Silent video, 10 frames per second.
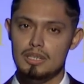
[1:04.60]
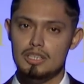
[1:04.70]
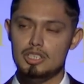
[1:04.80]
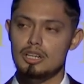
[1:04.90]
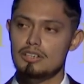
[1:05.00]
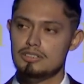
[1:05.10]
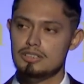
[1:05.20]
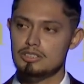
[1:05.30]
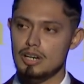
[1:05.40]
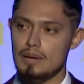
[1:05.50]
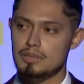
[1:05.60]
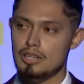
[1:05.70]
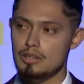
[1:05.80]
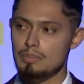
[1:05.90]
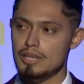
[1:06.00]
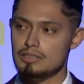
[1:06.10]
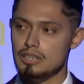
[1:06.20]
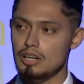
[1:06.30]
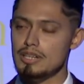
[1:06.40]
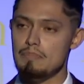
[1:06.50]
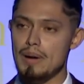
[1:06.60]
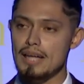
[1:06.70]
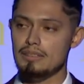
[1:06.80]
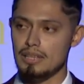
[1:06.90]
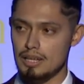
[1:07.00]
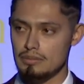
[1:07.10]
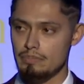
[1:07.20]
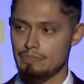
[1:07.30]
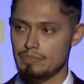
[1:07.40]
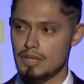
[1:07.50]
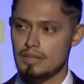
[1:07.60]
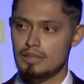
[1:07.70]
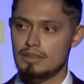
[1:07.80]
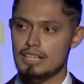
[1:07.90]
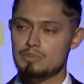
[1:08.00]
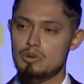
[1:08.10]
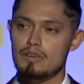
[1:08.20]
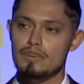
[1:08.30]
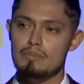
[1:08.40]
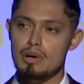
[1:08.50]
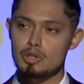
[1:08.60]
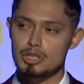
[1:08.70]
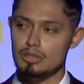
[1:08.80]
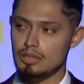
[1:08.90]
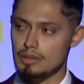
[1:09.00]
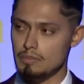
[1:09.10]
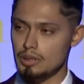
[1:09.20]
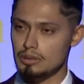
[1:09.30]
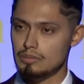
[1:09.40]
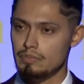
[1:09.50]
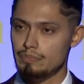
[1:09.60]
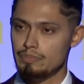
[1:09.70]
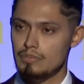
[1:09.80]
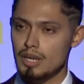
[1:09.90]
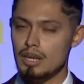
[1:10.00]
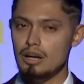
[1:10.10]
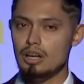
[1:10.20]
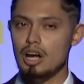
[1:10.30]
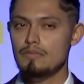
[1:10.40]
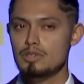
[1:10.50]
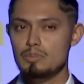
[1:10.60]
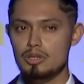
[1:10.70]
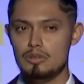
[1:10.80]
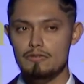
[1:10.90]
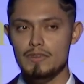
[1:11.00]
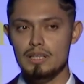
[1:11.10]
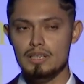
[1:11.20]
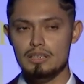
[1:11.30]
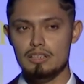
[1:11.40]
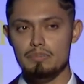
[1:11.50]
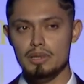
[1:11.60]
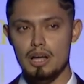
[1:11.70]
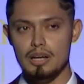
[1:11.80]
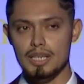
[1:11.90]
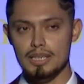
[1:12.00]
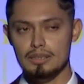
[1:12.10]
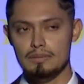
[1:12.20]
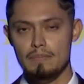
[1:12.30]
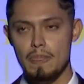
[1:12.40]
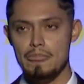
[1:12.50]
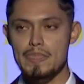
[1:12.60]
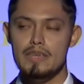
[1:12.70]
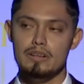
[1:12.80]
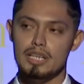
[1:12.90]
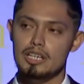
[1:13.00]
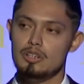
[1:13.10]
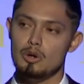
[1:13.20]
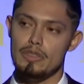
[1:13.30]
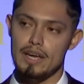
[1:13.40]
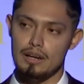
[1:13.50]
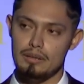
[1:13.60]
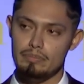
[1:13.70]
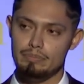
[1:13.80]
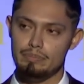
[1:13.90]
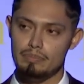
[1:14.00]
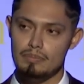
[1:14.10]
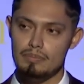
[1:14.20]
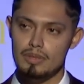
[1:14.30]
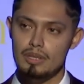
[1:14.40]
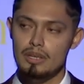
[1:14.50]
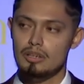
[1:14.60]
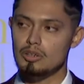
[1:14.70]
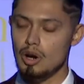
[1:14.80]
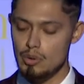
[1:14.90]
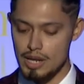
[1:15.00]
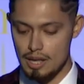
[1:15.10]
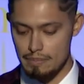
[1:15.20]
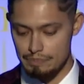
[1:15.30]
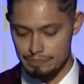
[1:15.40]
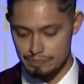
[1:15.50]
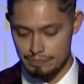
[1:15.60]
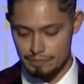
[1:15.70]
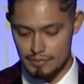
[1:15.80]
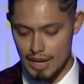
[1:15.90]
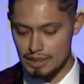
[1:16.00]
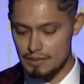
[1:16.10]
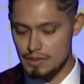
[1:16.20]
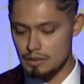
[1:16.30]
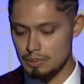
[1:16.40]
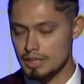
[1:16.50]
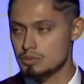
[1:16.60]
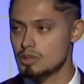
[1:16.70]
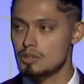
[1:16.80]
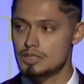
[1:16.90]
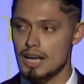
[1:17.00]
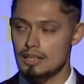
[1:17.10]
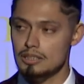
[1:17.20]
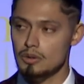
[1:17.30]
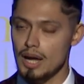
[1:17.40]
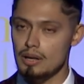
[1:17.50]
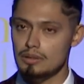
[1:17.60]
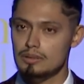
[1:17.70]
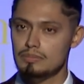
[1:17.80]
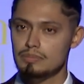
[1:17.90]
She also describes another place called Nepantla. That's more of an emotional limbo, an uncomfortable feeling of belonging neither here nor there. Growing up, I lived in a place with no solid ground.